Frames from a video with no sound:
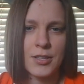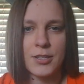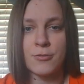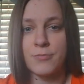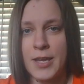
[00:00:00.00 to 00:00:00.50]
like, you
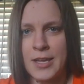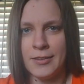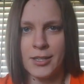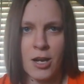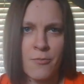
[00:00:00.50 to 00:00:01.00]
know, hey,
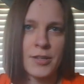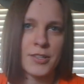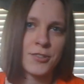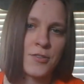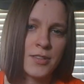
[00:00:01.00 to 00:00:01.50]
the government
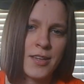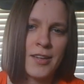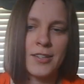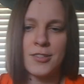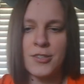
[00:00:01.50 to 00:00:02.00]
is doing this.